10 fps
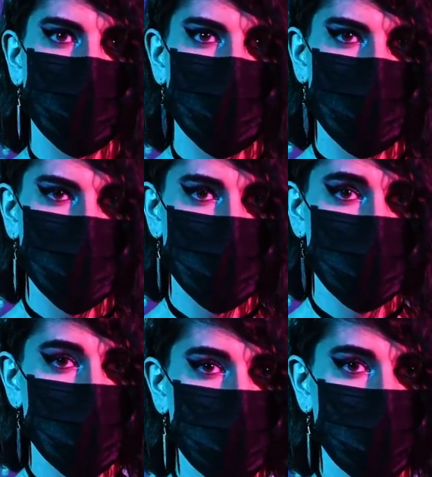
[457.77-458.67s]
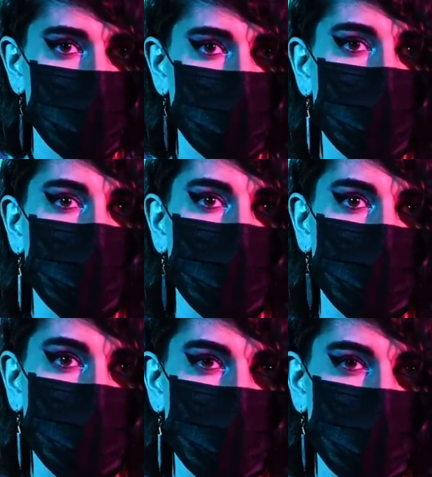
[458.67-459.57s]
This means at some point,
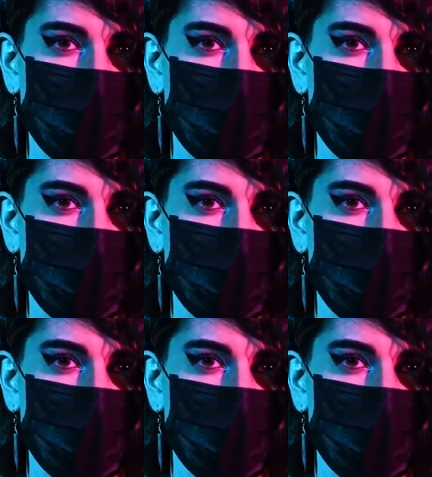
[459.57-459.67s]
you need to